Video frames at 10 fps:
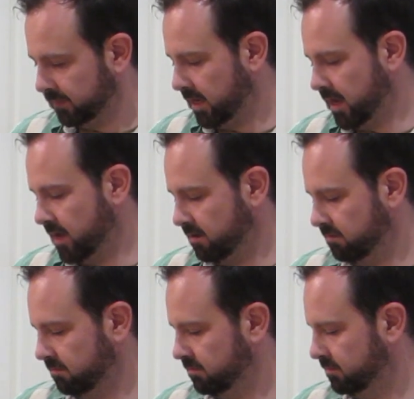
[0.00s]
Yeah,
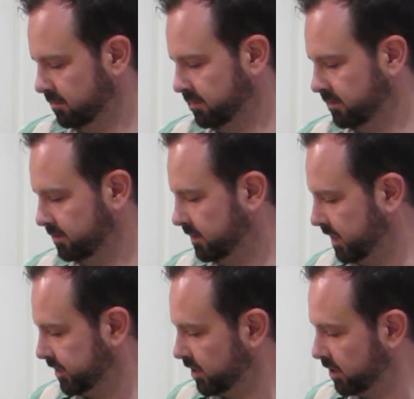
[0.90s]

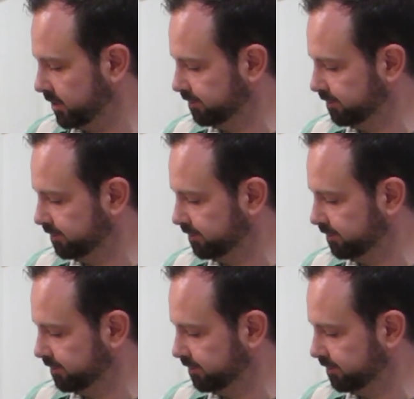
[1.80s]
that's good.